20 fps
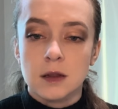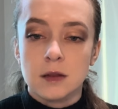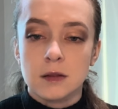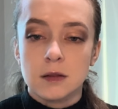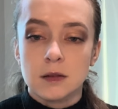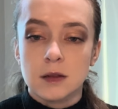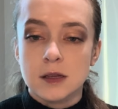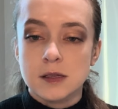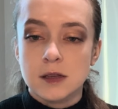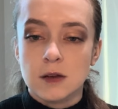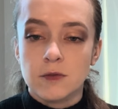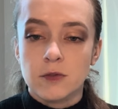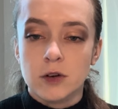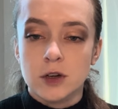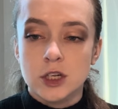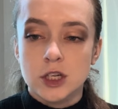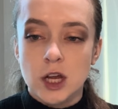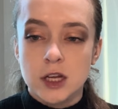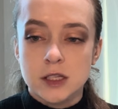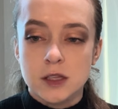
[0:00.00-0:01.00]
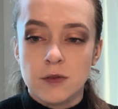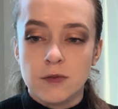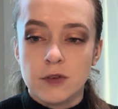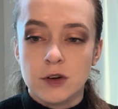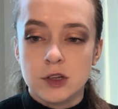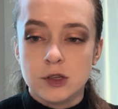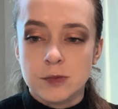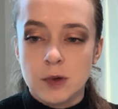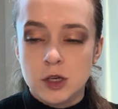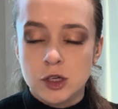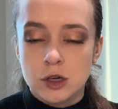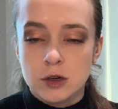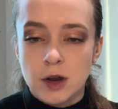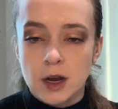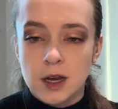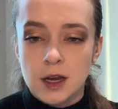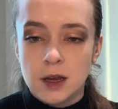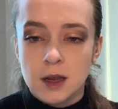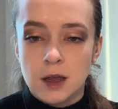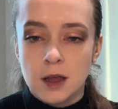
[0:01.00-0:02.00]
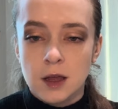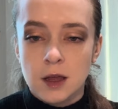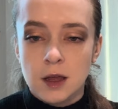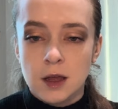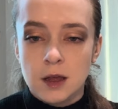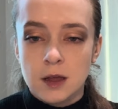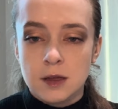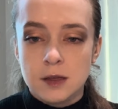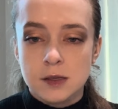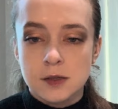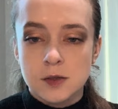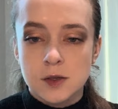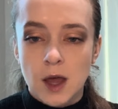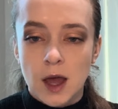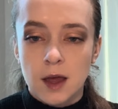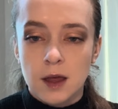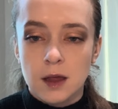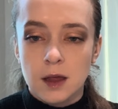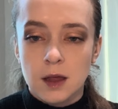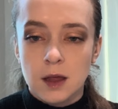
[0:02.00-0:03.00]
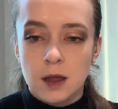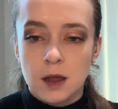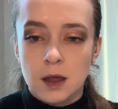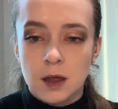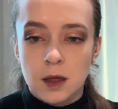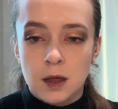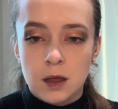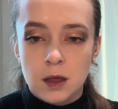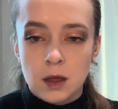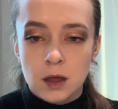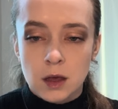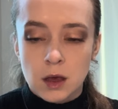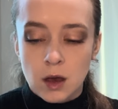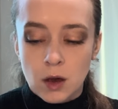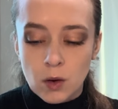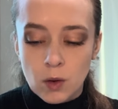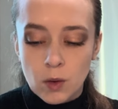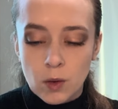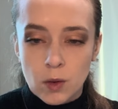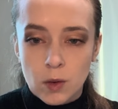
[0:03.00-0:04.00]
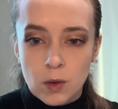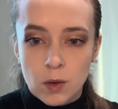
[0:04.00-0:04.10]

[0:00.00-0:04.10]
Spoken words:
Listen for just the first measure. Ready, set, go.